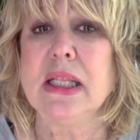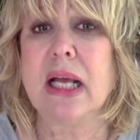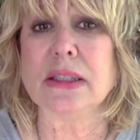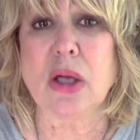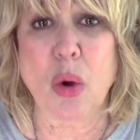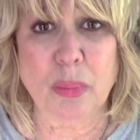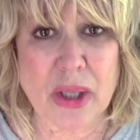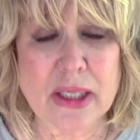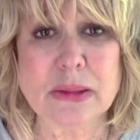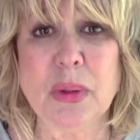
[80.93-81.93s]
and that's the whole
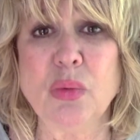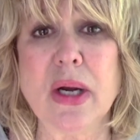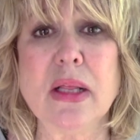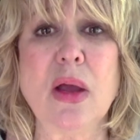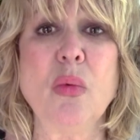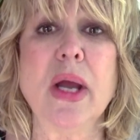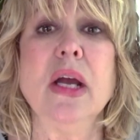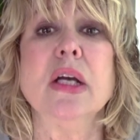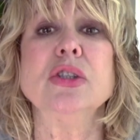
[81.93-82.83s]
plan has been running that way.